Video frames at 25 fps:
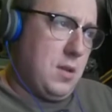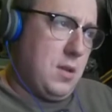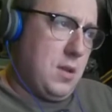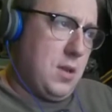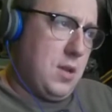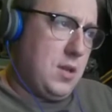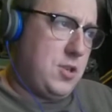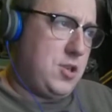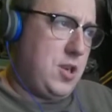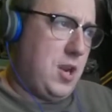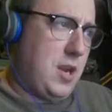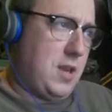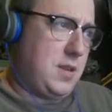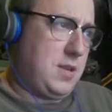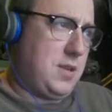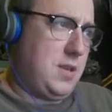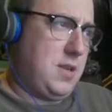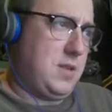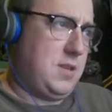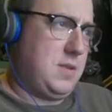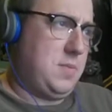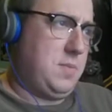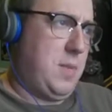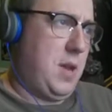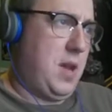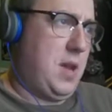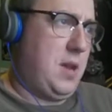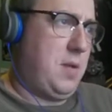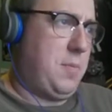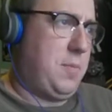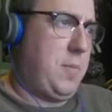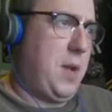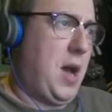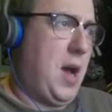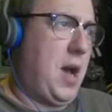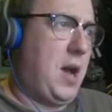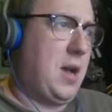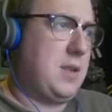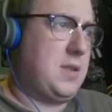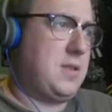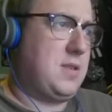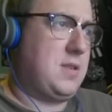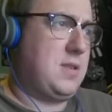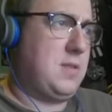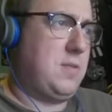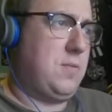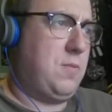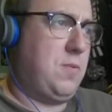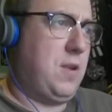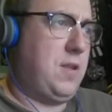He checked his
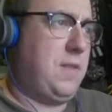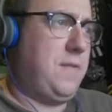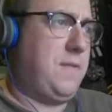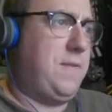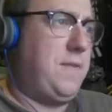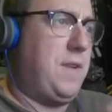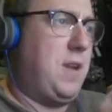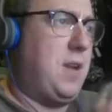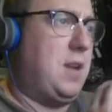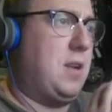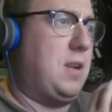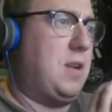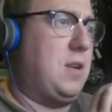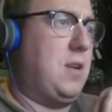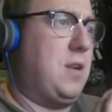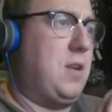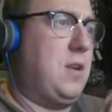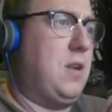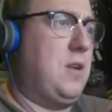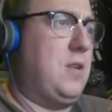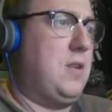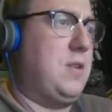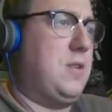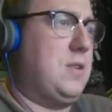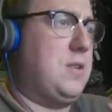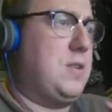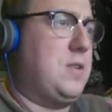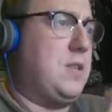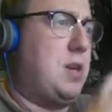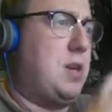mailbox with fingers